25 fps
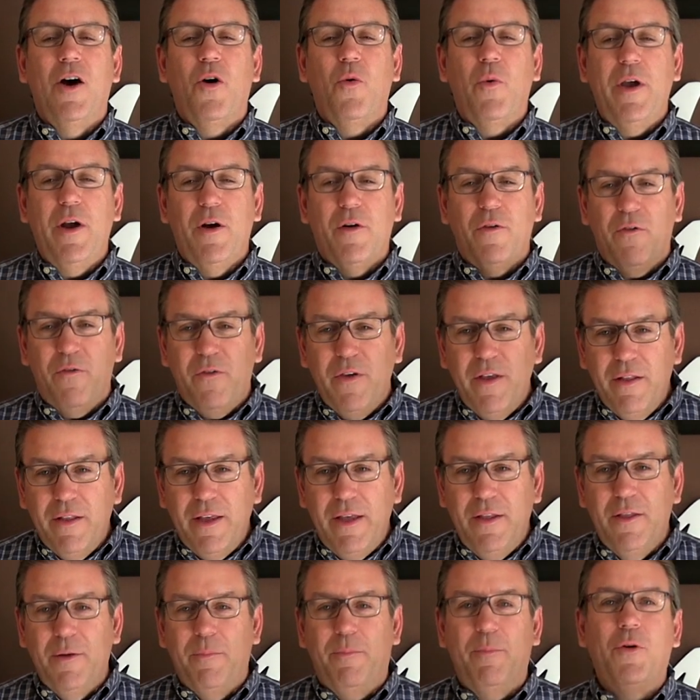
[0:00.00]
We are
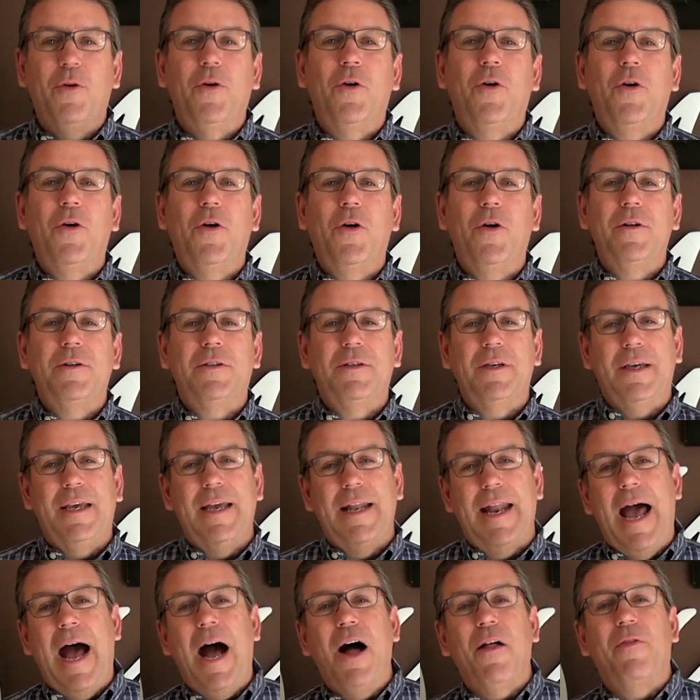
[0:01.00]
feeling the pull to
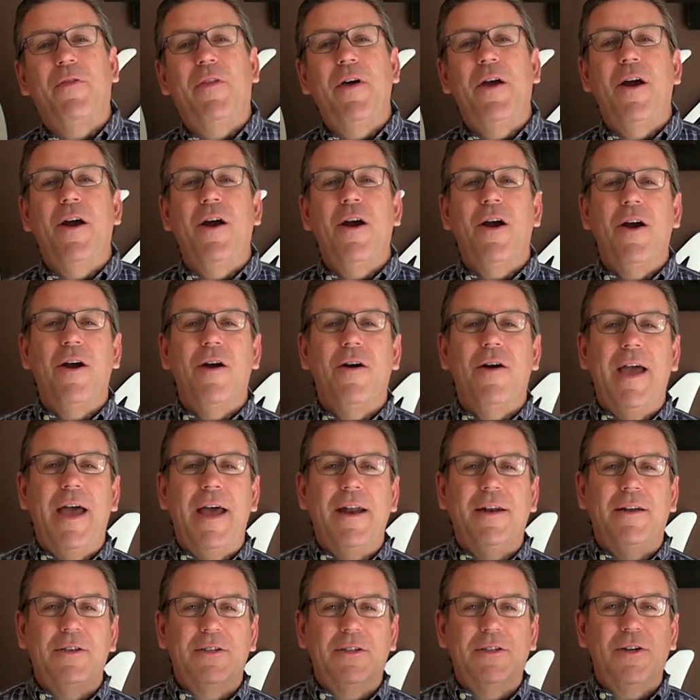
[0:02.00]
get out there
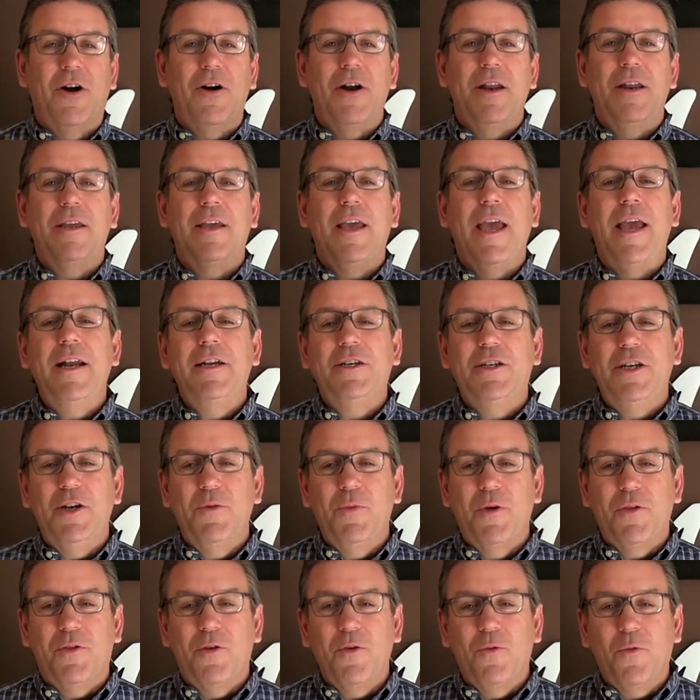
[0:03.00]
and to start
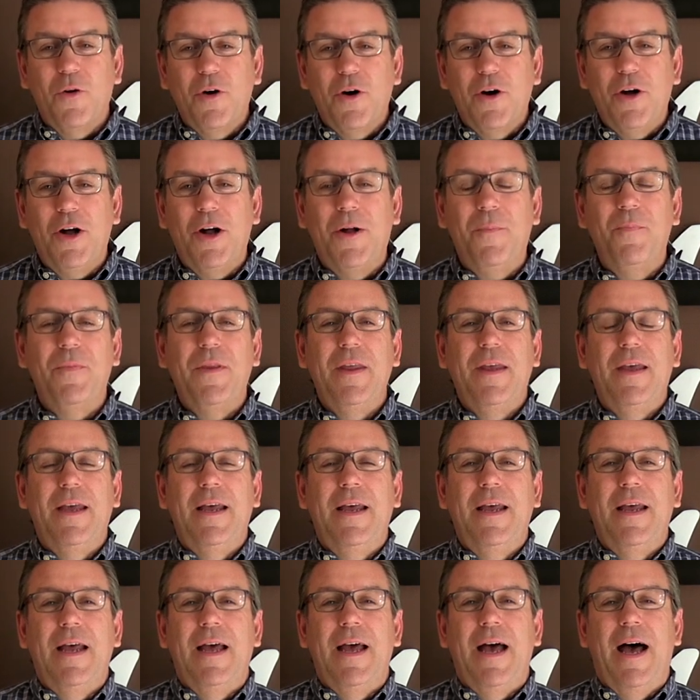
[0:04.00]
engaging with the world.
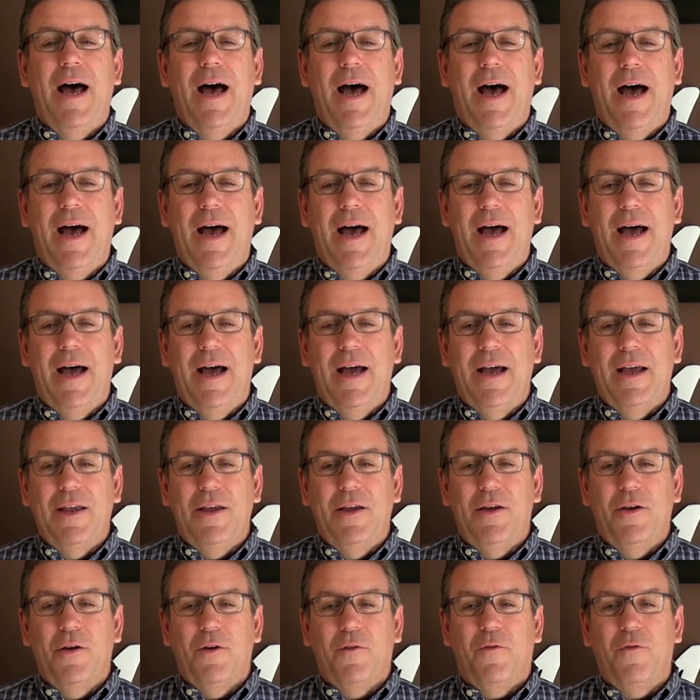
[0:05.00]

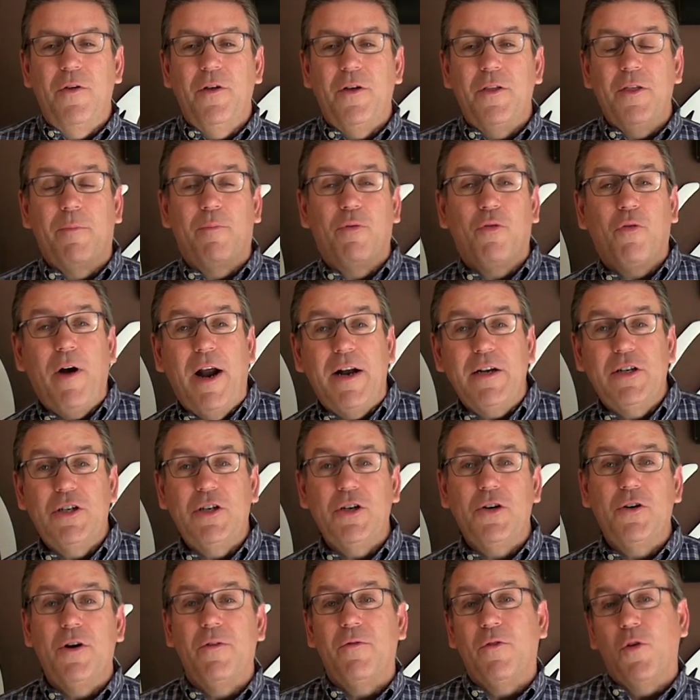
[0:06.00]
You're feeling the
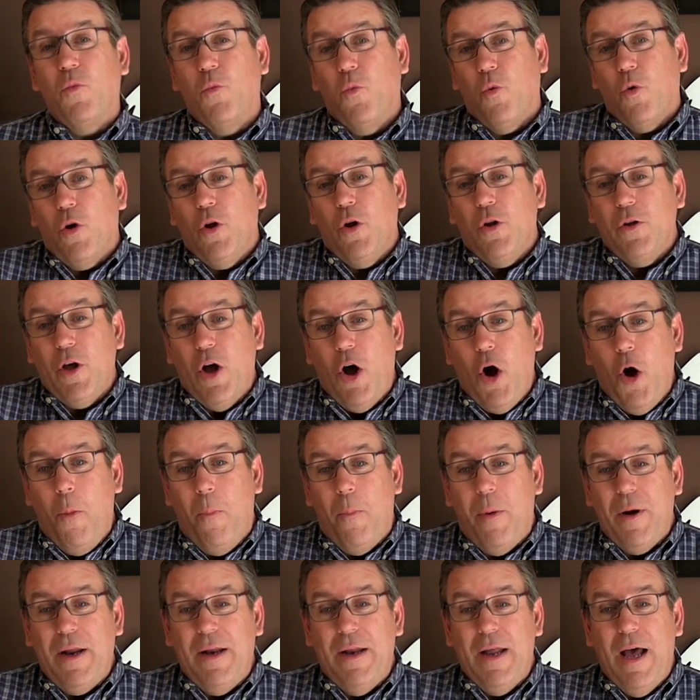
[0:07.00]
pressure of the world
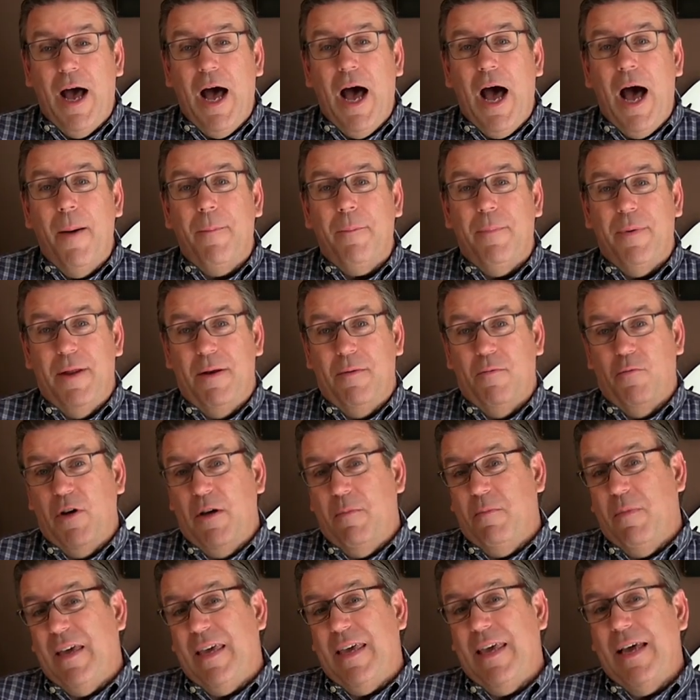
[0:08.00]
opening up and
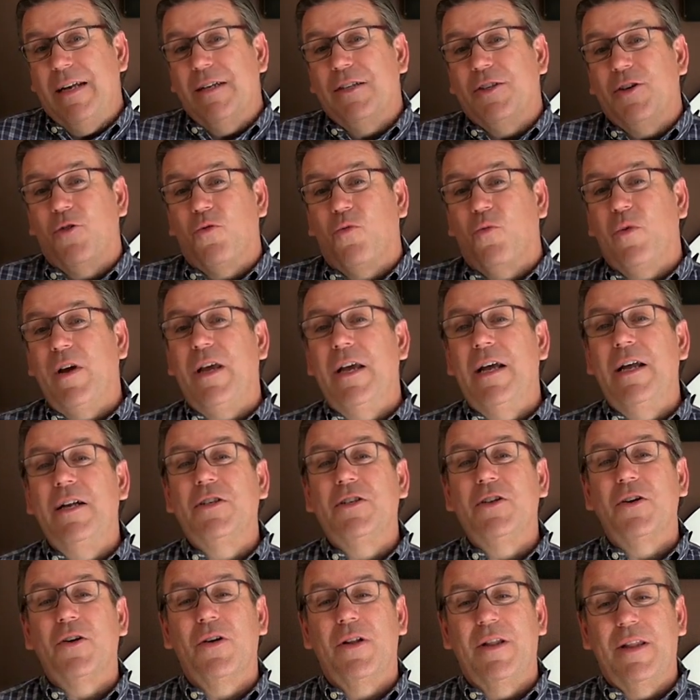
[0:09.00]
we begin to
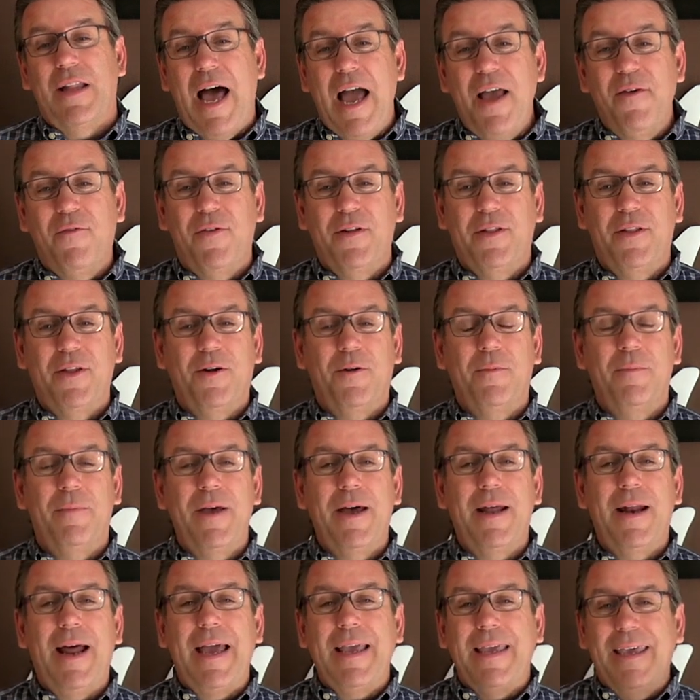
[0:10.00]
re-enter life a little
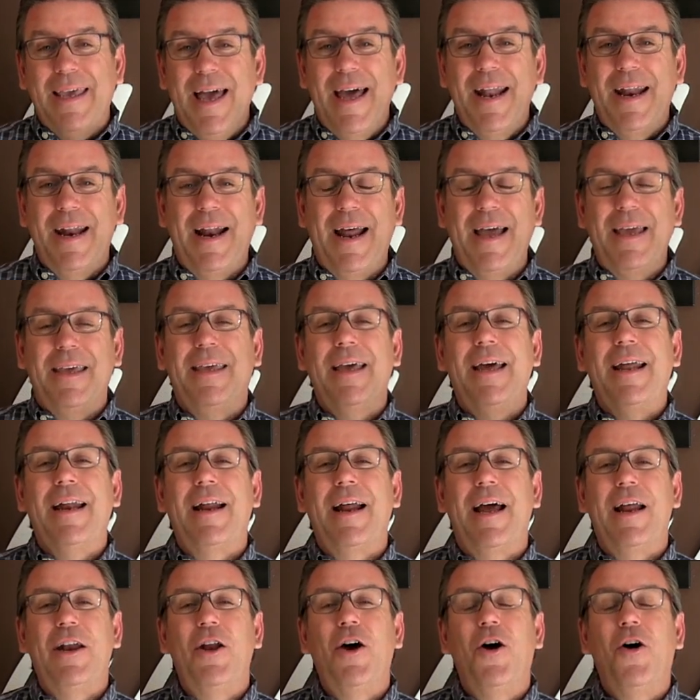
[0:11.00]
bit. I get it.
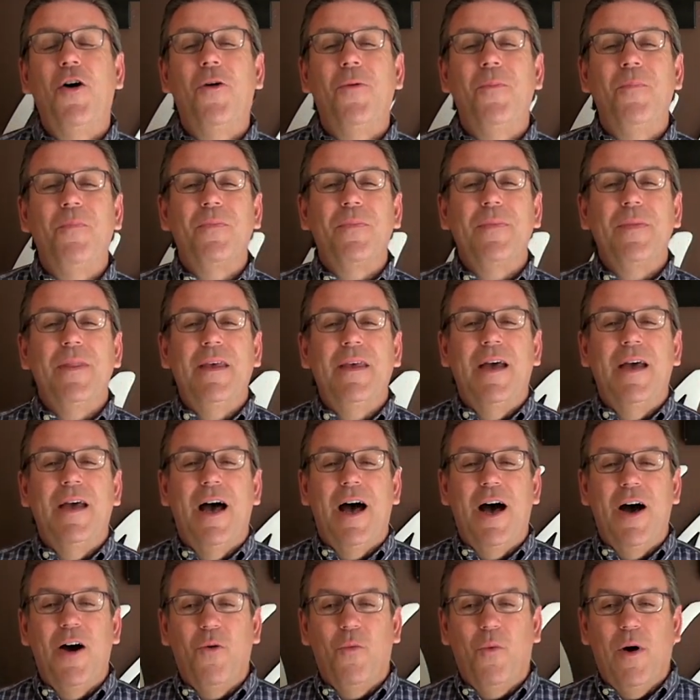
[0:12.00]
I know
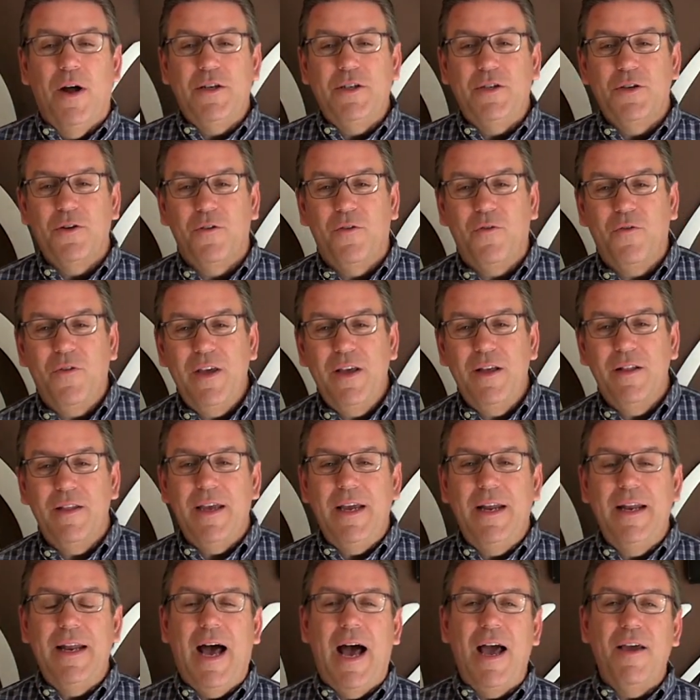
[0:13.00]
what you're
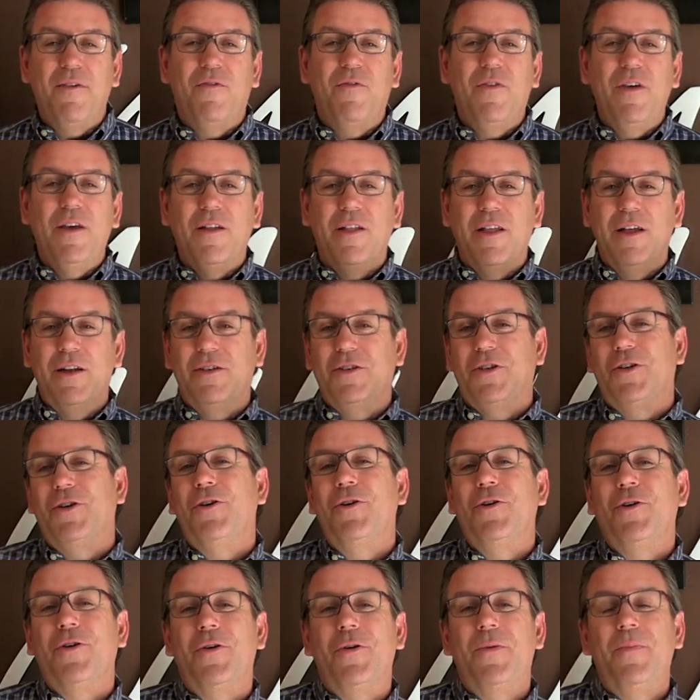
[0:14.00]
feeling. I feel it
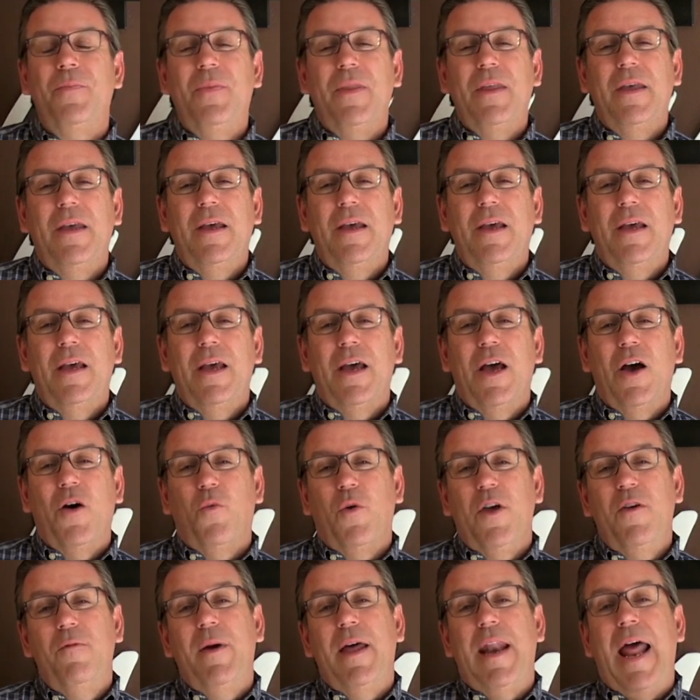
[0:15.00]
too.
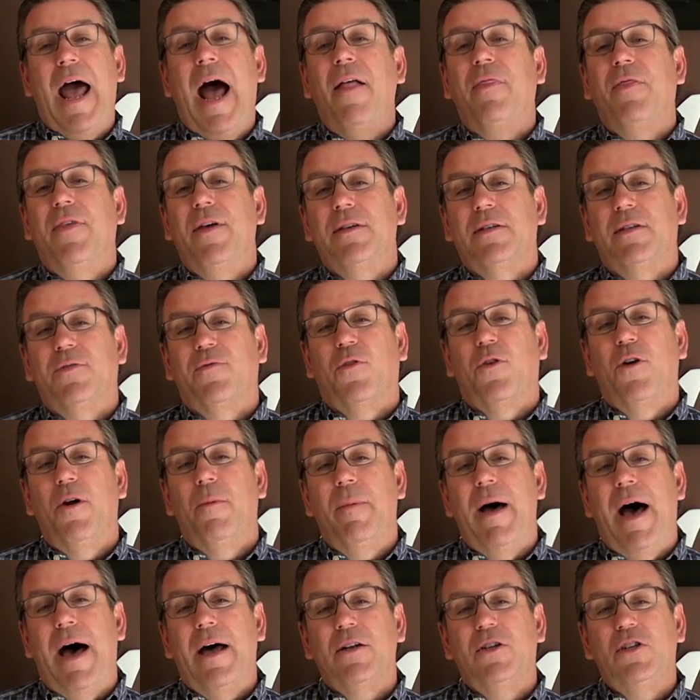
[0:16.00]
We've been at this for
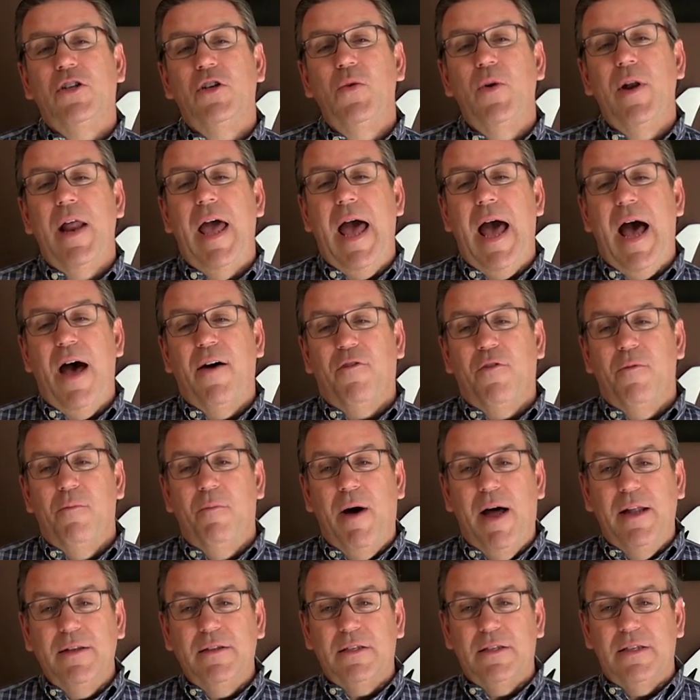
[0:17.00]
about 2.5
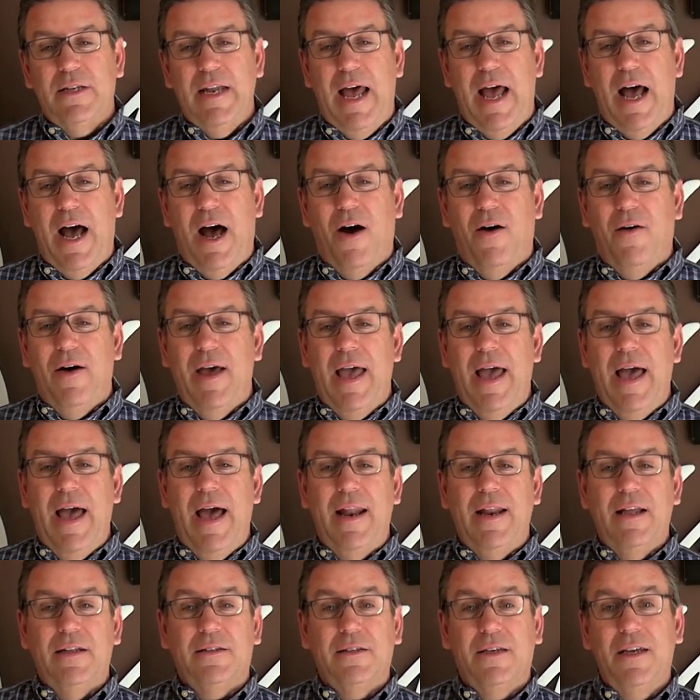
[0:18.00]
months now,
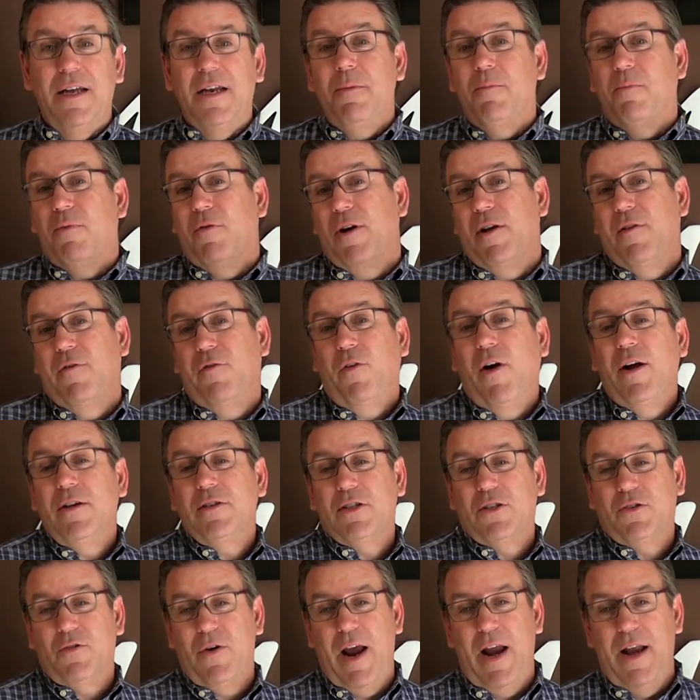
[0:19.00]
and it's getting pretty
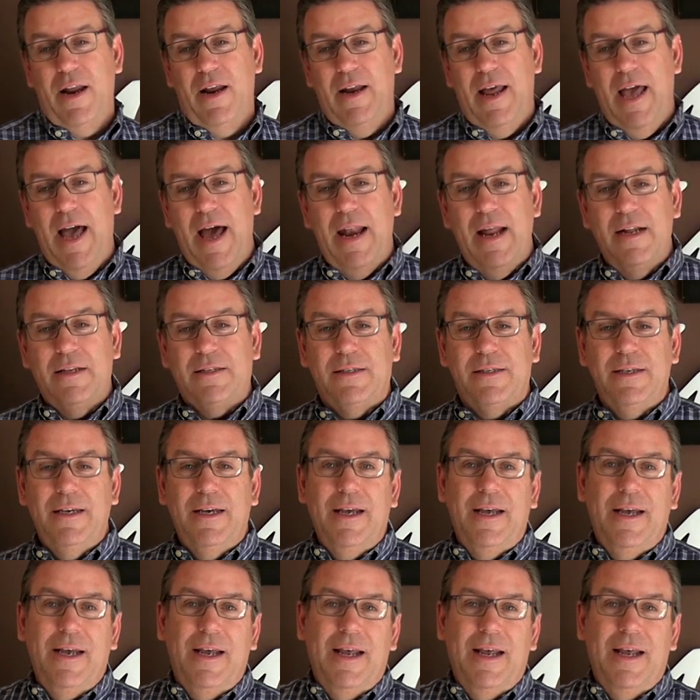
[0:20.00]
frustrating, and it's